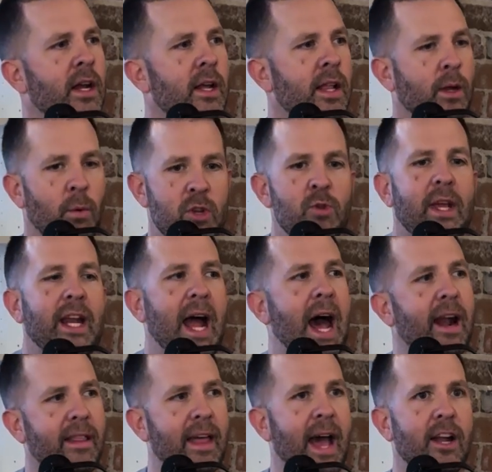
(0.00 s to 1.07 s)
Like when you get
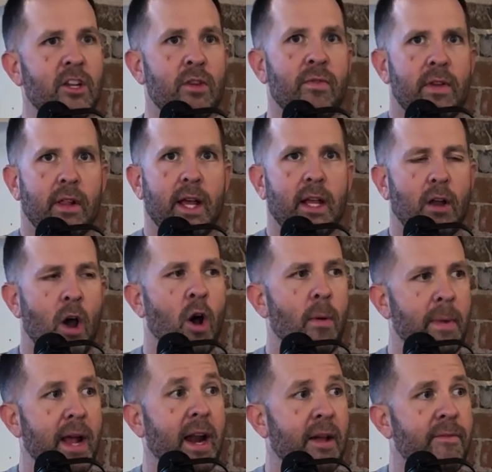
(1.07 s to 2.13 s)
out of that, do you feel like, oh
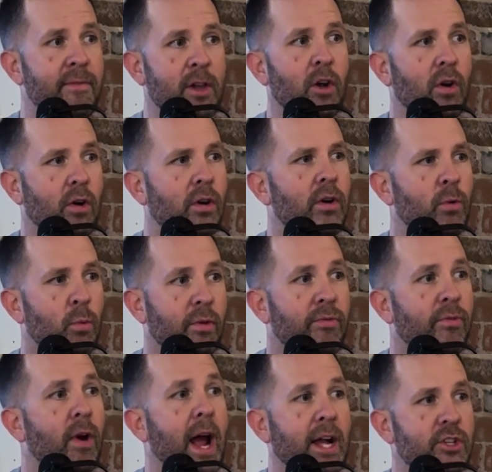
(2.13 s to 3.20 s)
man, I feel
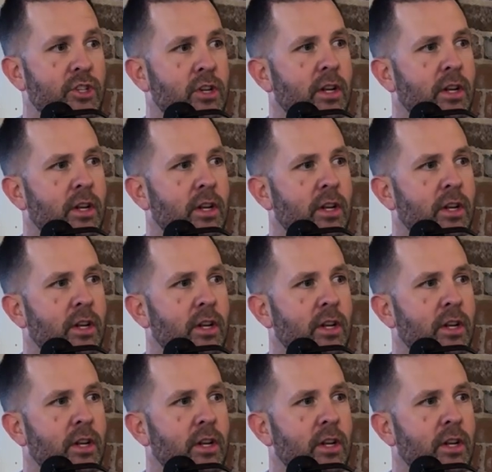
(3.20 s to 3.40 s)
refreshed?